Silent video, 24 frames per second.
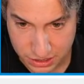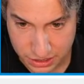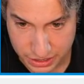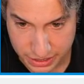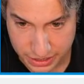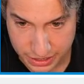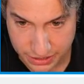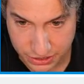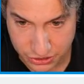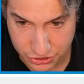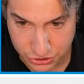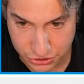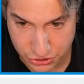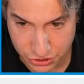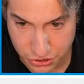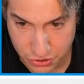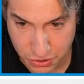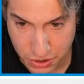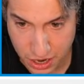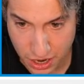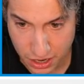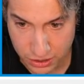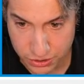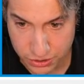and there's a new
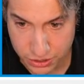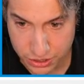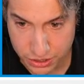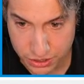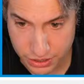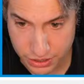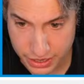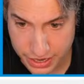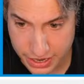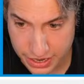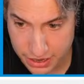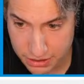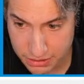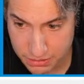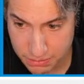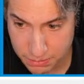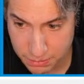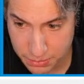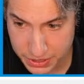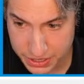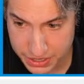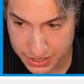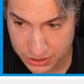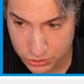color,
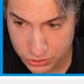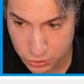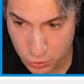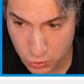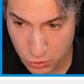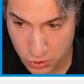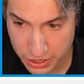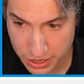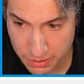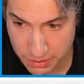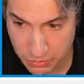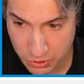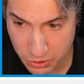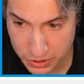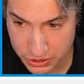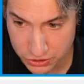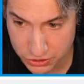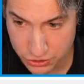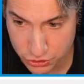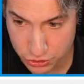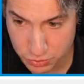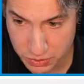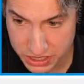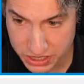but this one I'm going
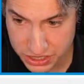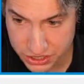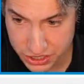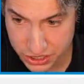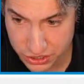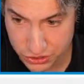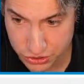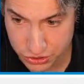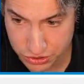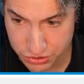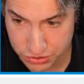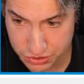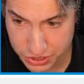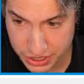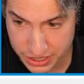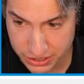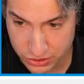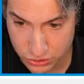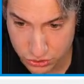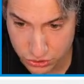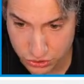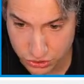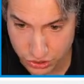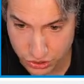to switch it to unit
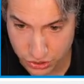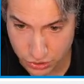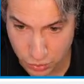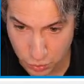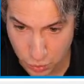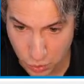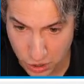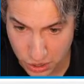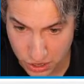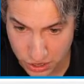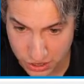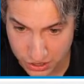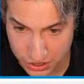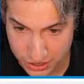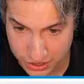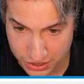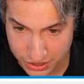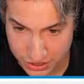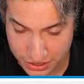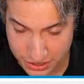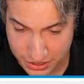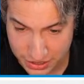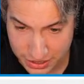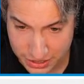1,
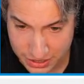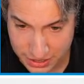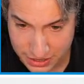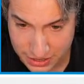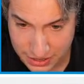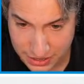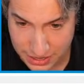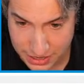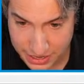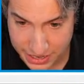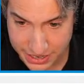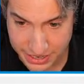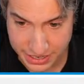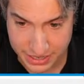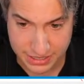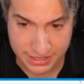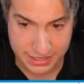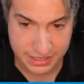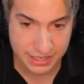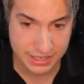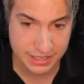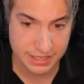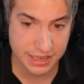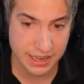and you can
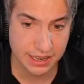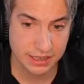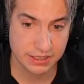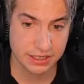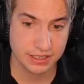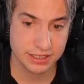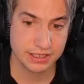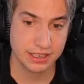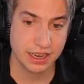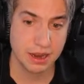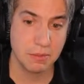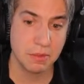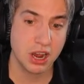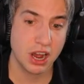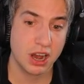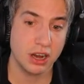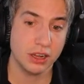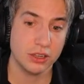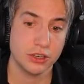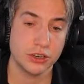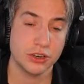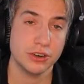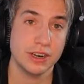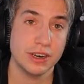see it takes the same
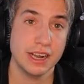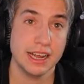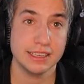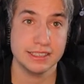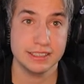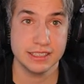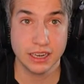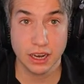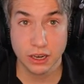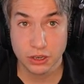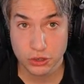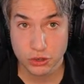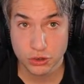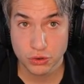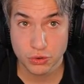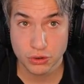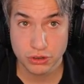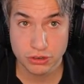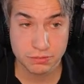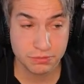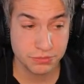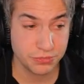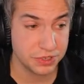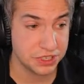color as the other
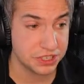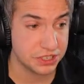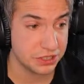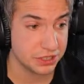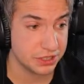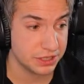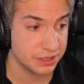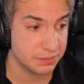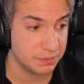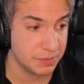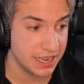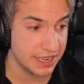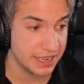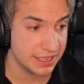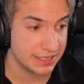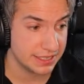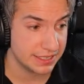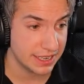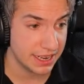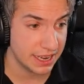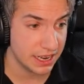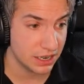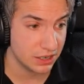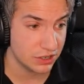room, which has been
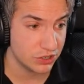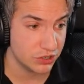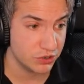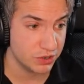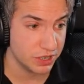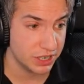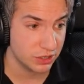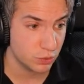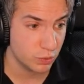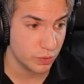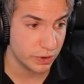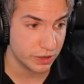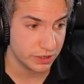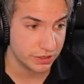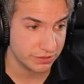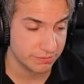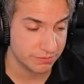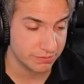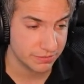assigned to unit 1.